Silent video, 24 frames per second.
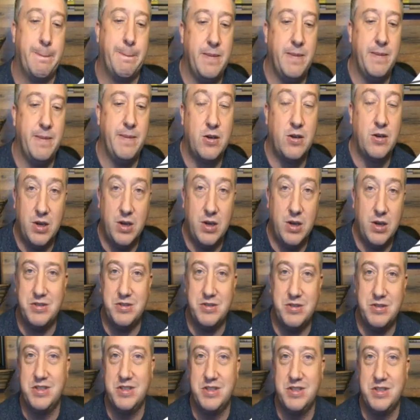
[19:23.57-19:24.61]
the
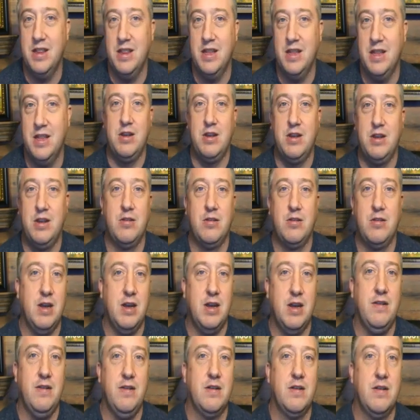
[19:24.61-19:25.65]
quotes and then you can
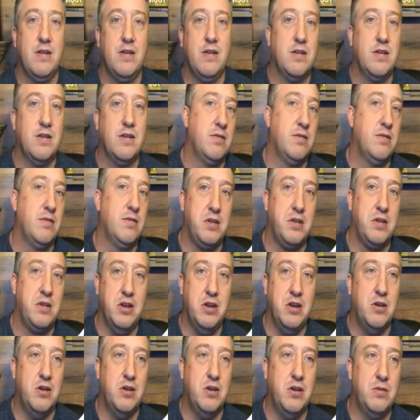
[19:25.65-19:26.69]
create you
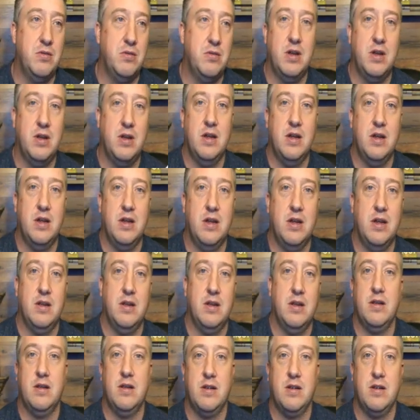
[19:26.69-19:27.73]
know
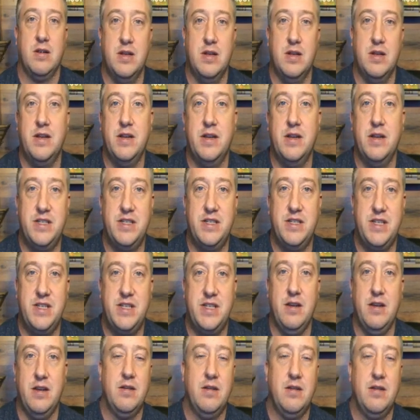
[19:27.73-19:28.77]
another
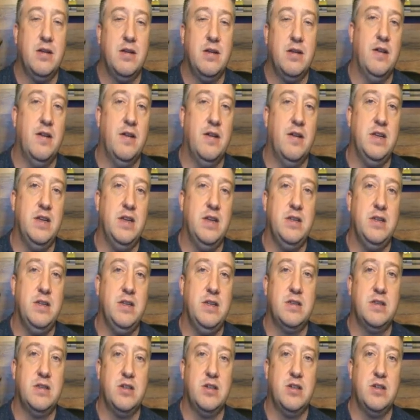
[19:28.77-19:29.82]
10 of these
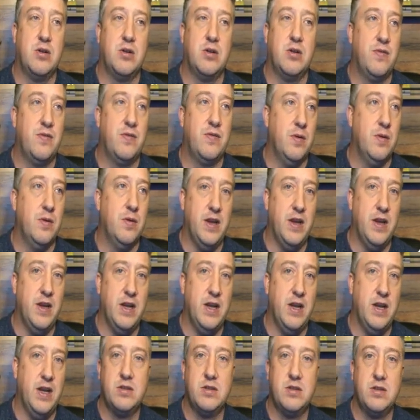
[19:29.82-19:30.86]
short form
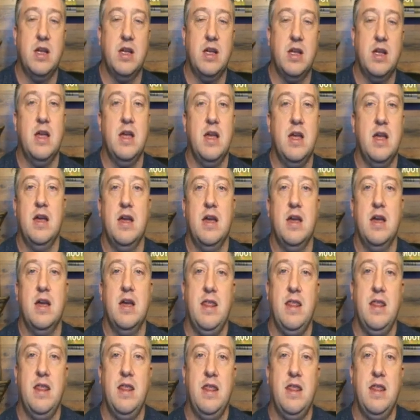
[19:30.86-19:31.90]
videos.
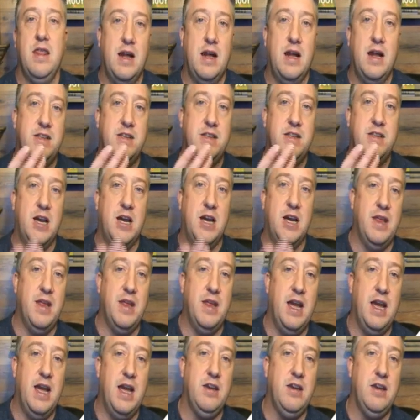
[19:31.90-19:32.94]
And then on top of
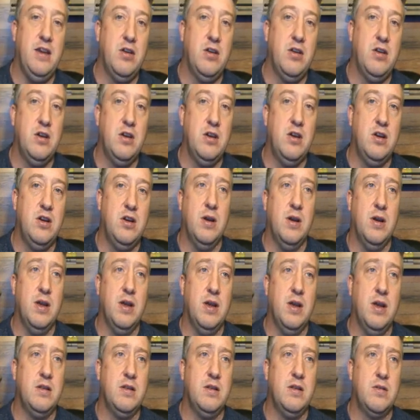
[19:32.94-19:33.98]
that, you can go
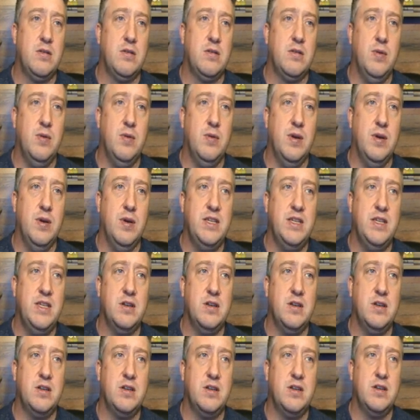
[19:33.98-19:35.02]
and
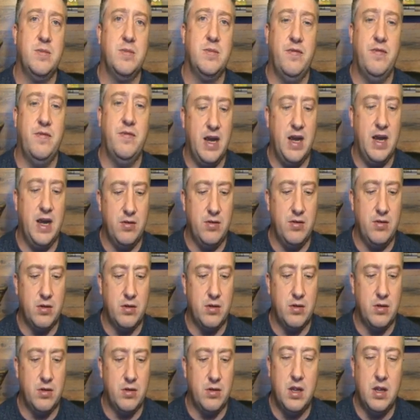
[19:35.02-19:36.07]
research some of the viral